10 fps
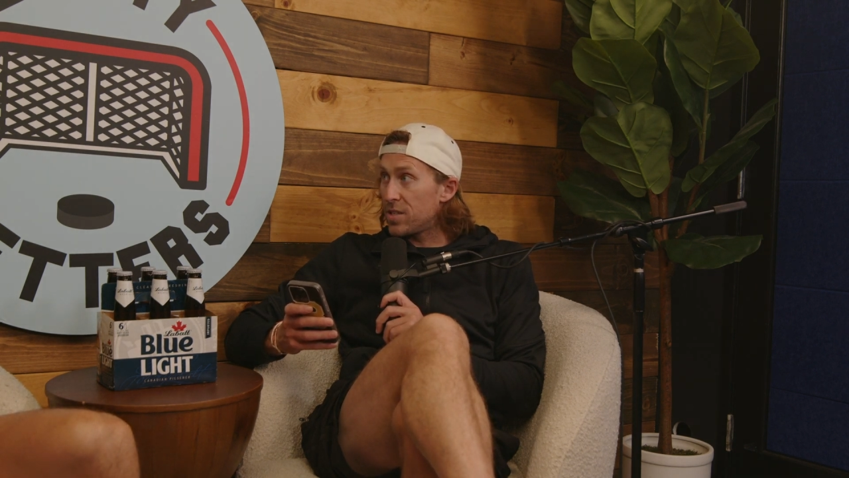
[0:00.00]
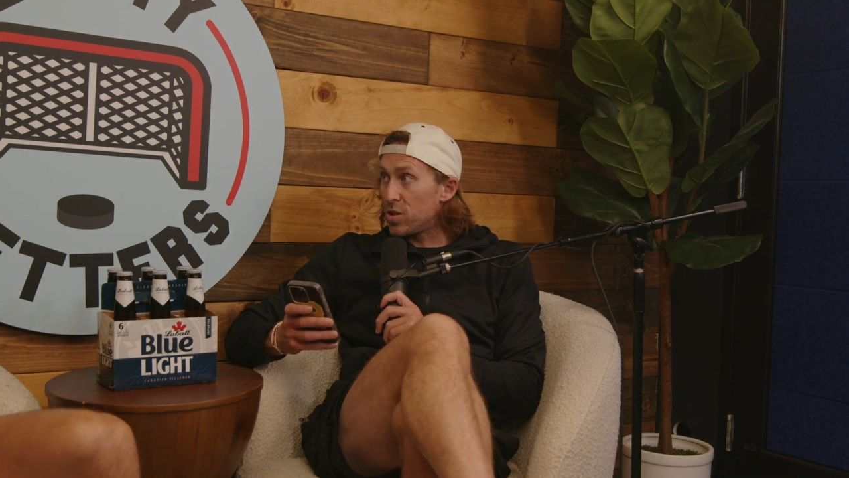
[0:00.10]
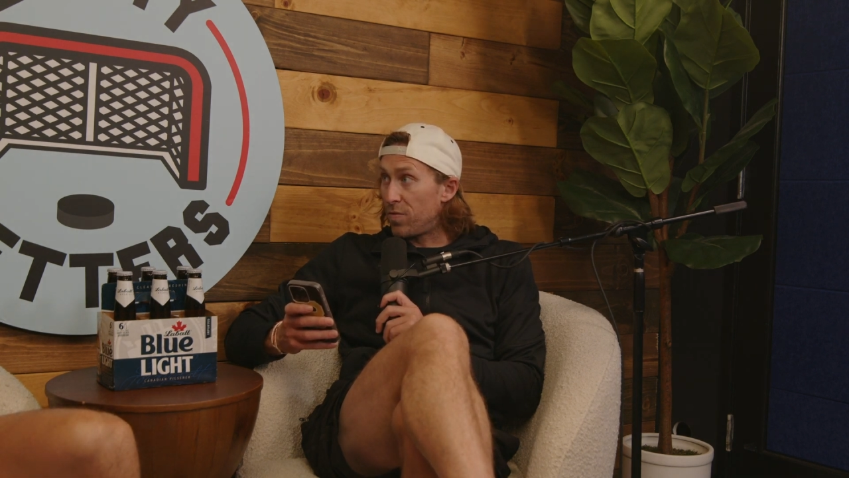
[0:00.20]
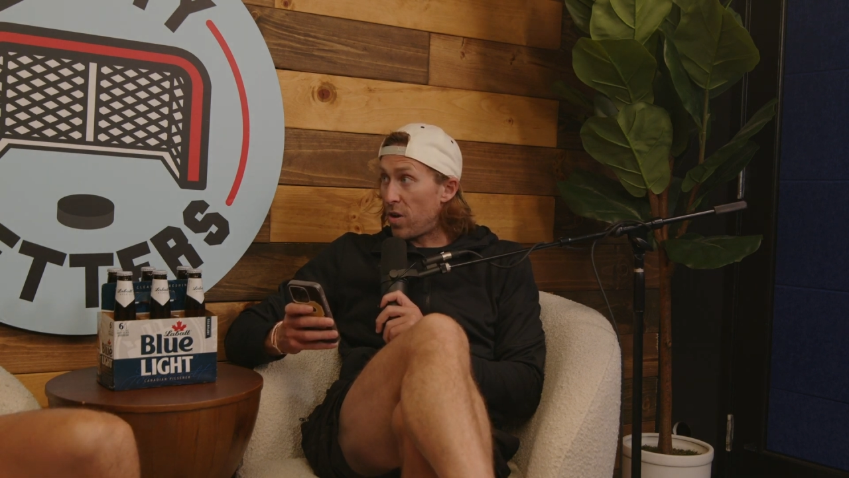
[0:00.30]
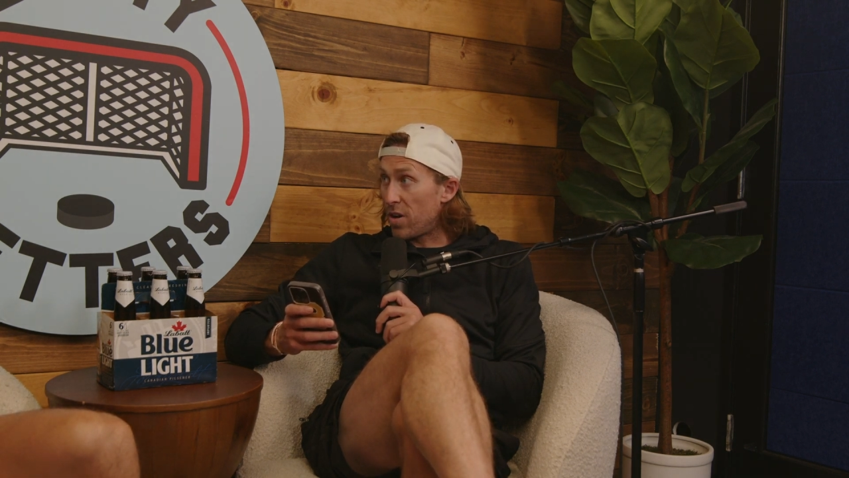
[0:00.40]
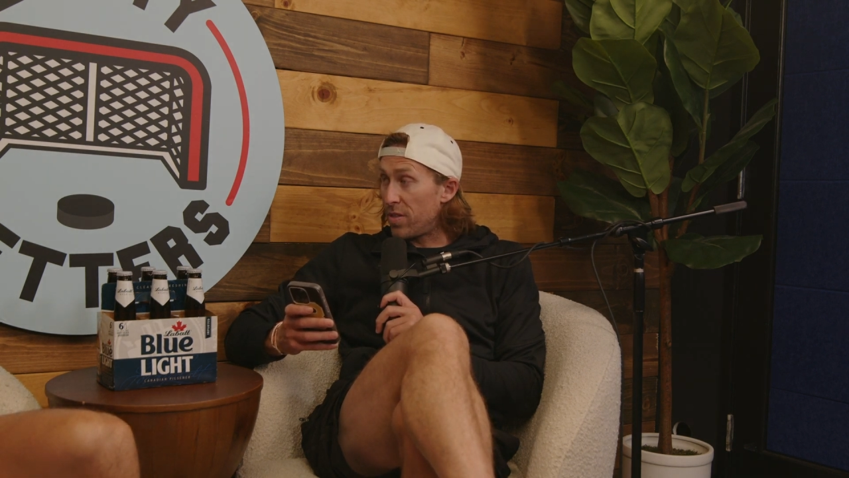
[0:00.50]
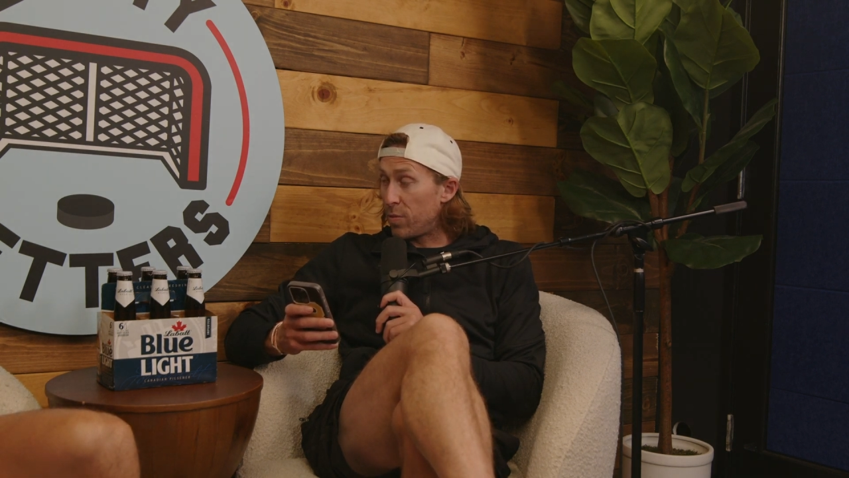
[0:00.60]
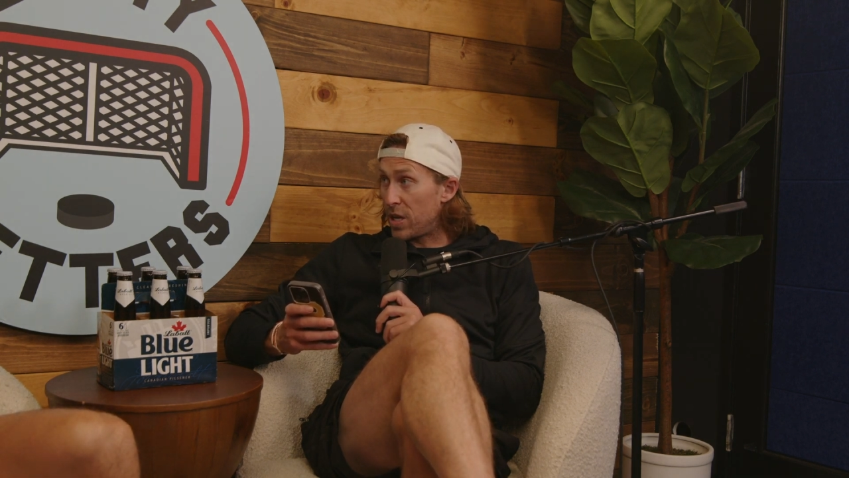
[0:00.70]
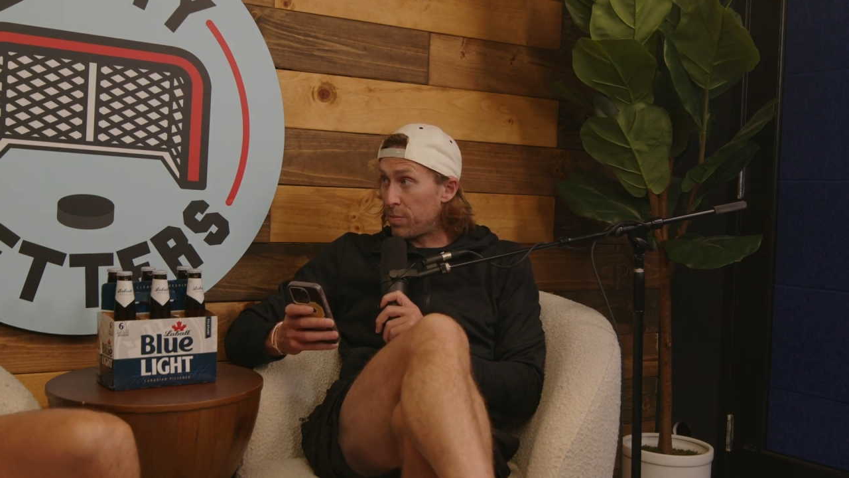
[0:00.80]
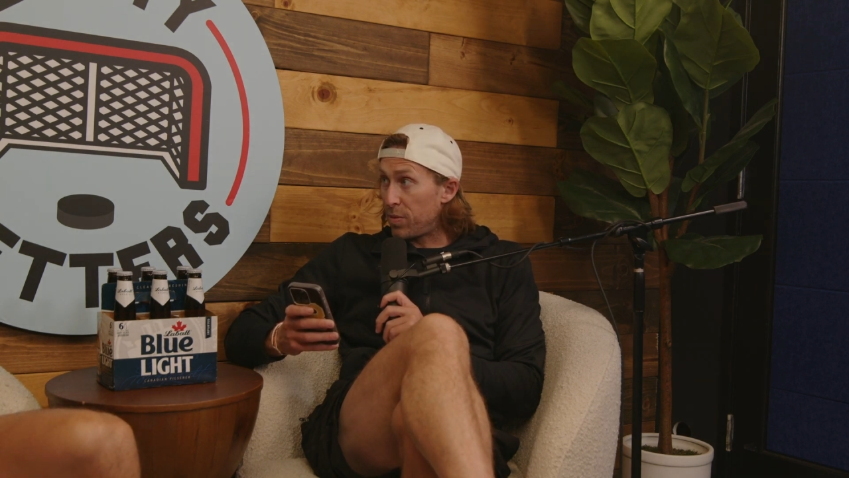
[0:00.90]
so far
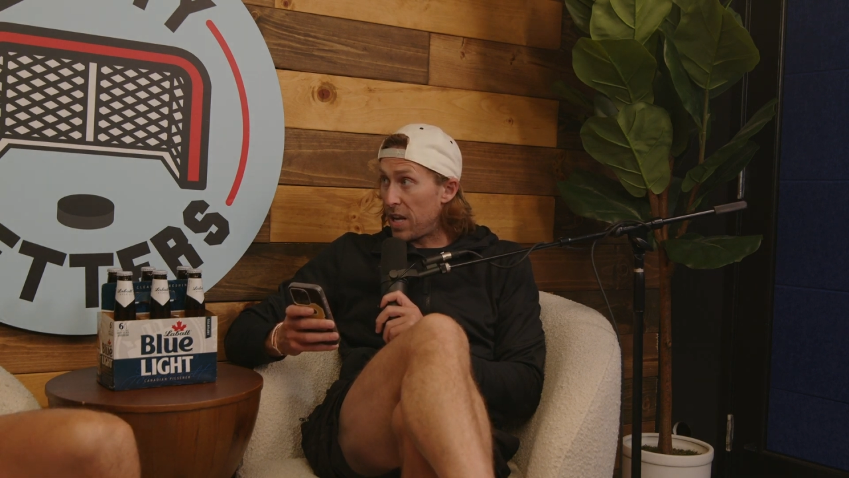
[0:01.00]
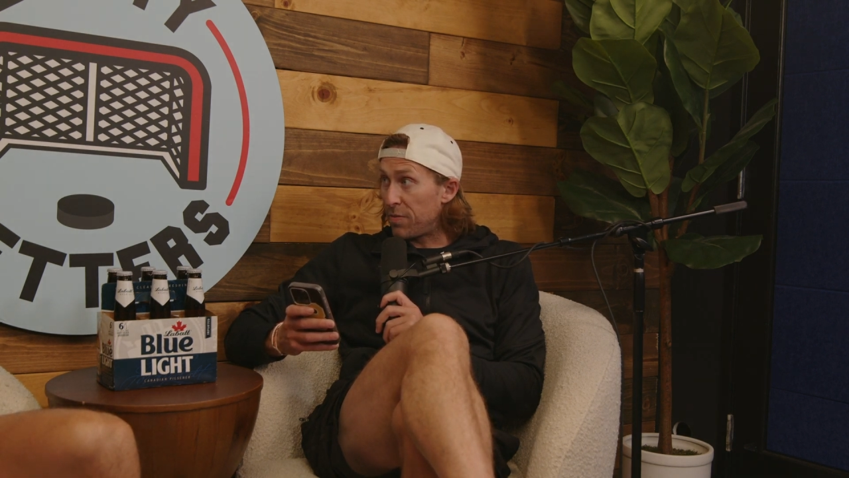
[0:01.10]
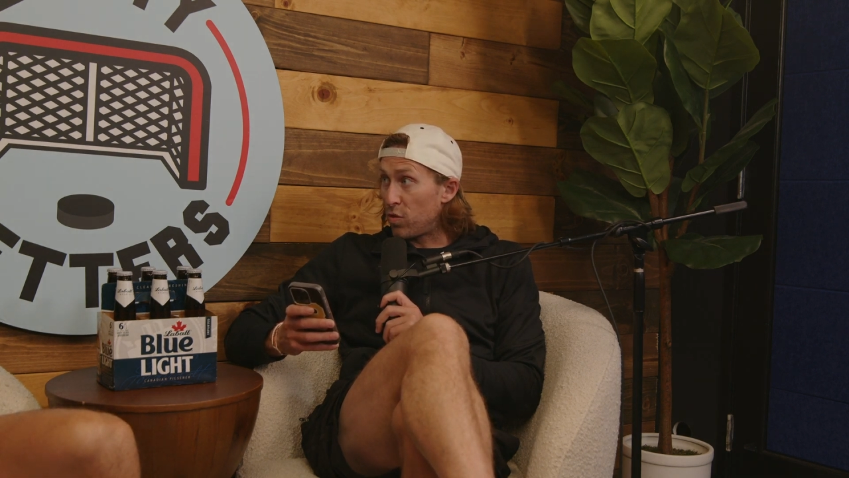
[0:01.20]
with their playoff